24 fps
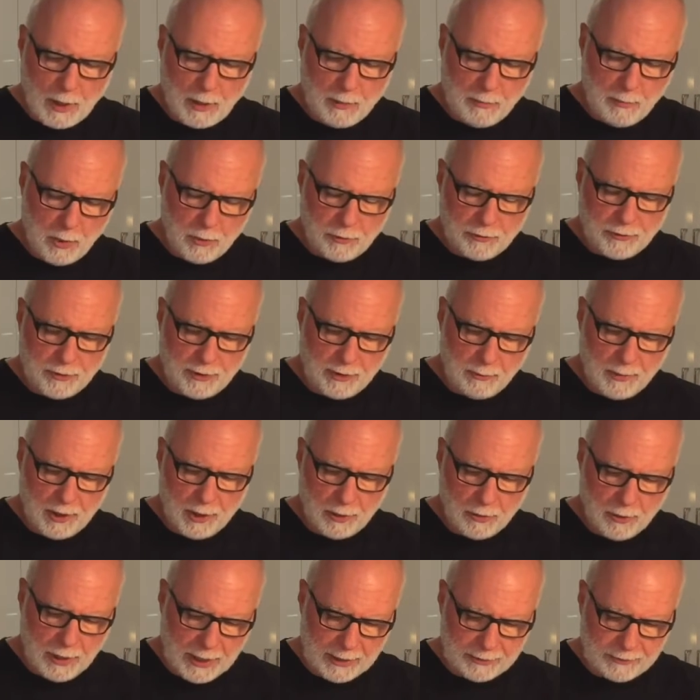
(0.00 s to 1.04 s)
Most of the
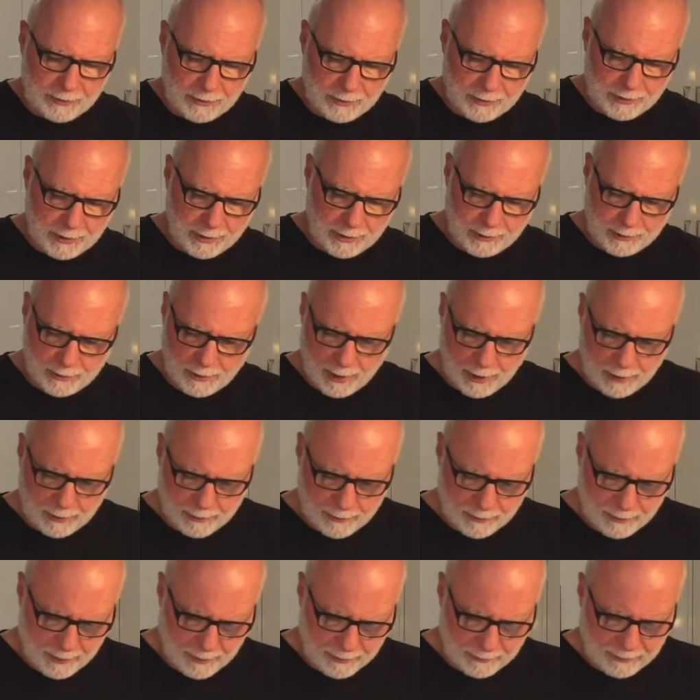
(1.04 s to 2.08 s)
amino acids
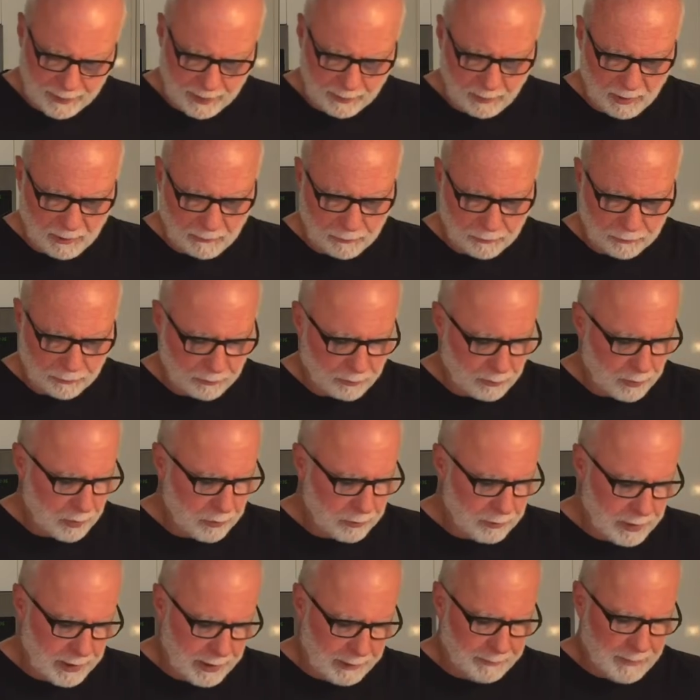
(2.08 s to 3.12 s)
and same levels of
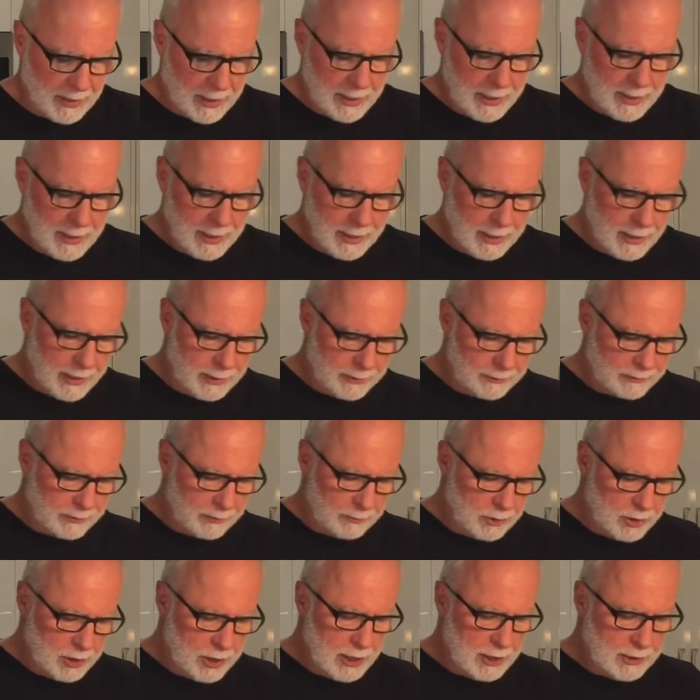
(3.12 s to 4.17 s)
protein. Some
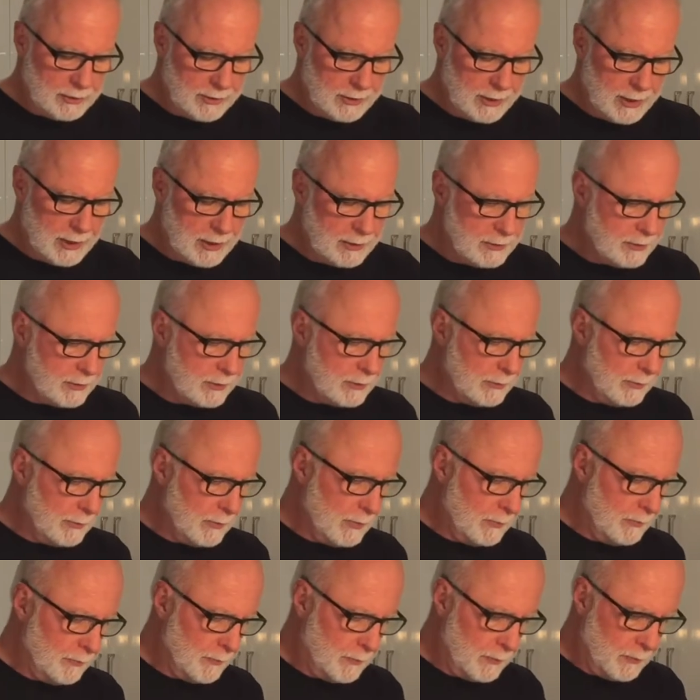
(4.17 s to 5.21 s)
chia seeds,
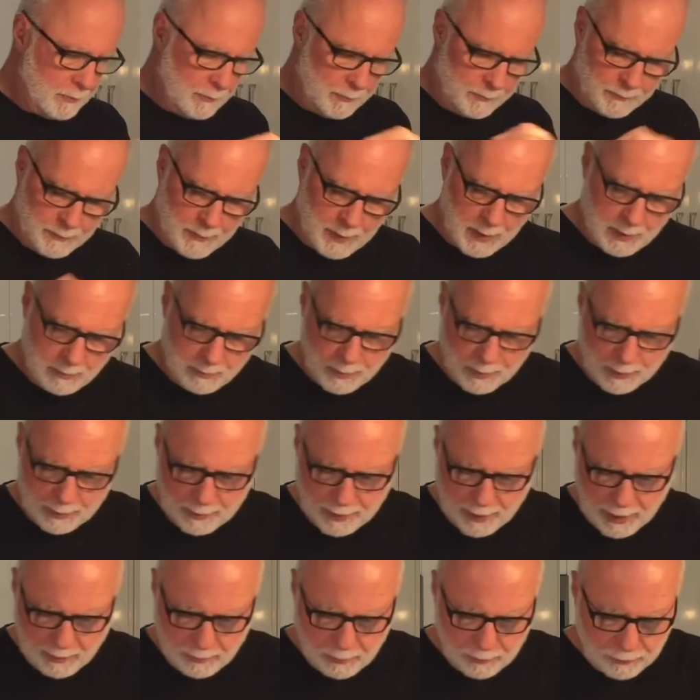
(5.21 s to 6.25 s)
about a
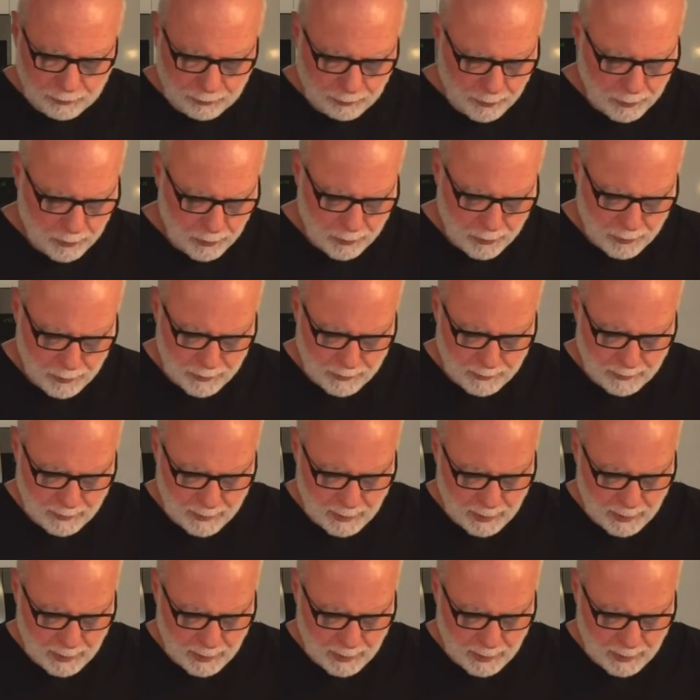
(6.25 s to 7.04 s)
tablespoon.